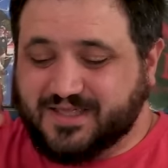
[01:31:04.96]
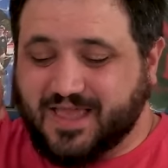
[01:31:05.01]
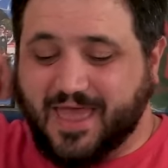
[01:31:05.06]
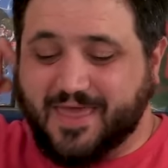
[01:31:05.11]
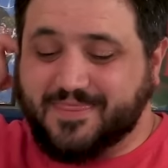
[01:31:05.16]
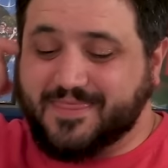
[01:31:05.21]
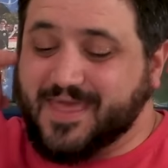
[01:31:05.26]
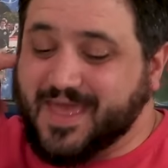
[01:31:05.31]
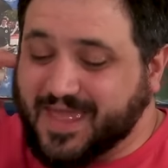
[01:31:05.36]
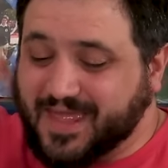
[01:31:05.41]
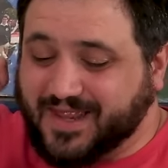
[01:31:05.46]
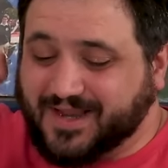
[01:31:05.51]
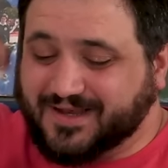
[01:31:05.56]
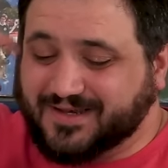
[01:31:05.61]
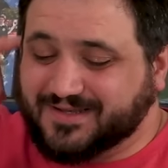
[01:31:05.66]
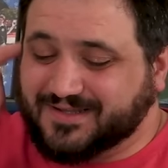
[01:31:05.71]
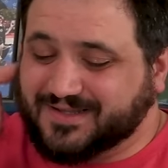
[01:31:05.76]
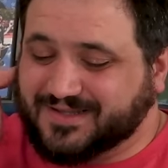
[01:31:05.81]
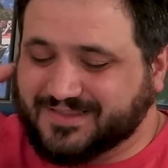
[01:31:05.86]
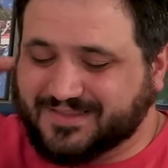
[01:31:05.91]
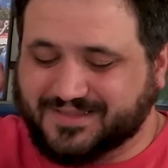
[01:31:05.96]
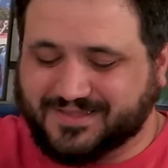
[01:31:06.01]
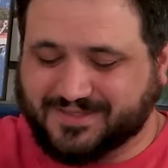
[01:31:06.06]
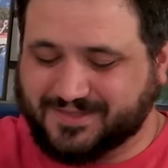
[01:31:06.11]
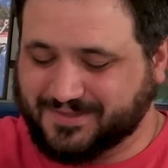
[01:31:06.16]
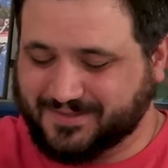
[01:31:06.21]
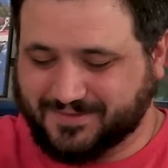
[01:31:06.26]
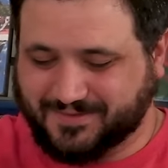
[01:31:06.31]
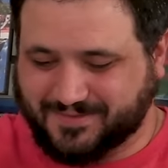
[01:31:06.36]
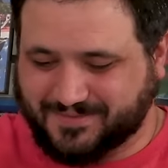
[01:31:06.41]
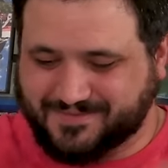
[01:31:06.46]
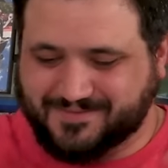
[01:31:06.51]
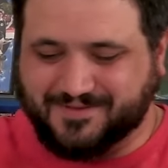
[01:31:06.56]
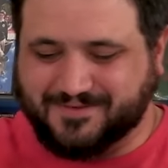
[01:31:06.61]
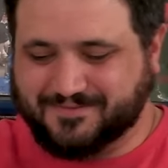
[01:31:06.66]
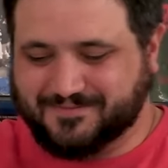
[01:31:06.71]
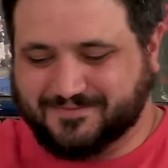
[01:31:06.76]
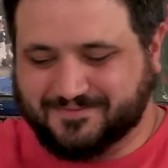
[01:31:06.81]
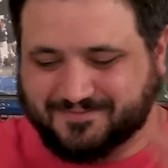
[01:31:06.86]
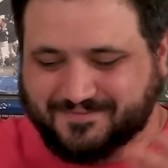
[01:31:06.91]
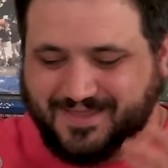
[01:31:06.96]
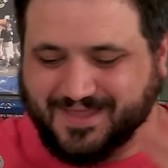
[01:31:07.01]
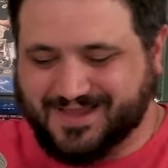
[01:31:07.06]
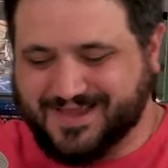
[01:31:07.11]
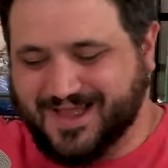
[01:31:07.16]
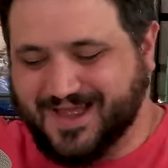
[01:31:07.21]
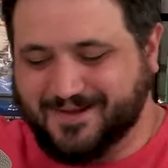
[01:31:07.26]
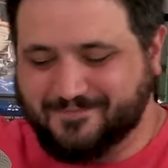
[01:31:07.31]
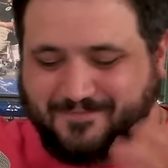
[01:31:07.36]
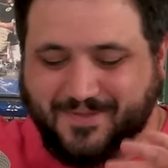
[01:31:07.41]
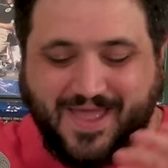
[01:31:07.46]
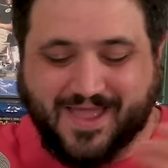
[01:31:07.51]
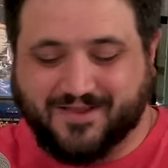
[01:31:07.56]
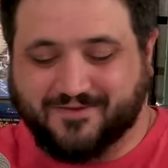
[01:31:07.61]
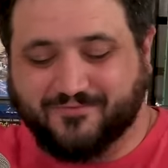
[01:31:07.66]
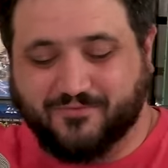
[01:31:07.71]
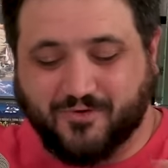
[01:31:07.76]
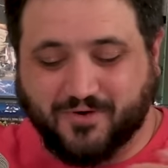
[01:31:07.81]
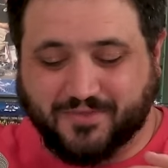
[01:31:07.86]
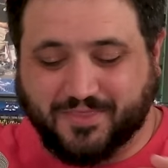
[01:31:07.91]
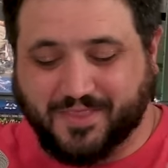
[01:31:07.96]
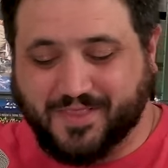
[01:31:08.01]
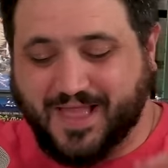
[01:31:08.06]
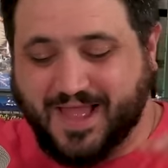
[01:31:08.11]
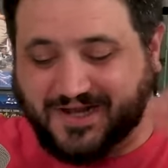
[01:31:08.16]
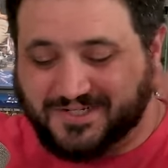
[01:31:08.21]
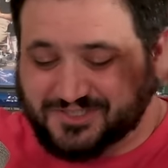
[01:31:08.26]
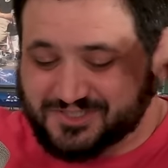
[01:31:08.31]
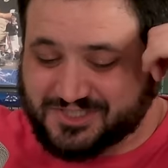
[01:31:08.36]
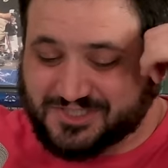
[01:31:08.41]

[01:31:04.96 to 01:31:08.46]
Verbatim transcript: And then... They cut back and forth a lot.